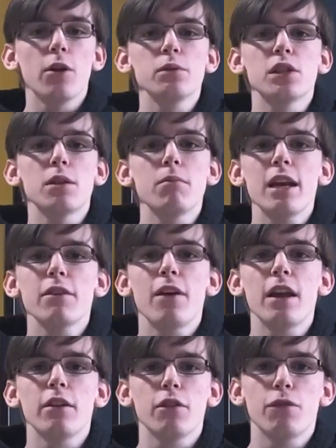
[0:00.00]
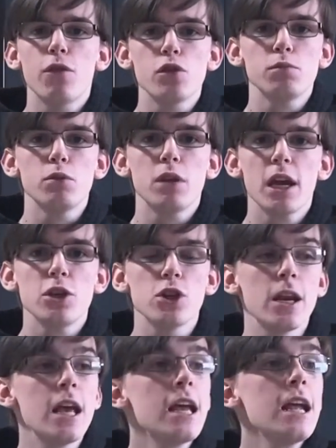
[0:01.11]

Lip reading: Owens in the main event of the first mutation.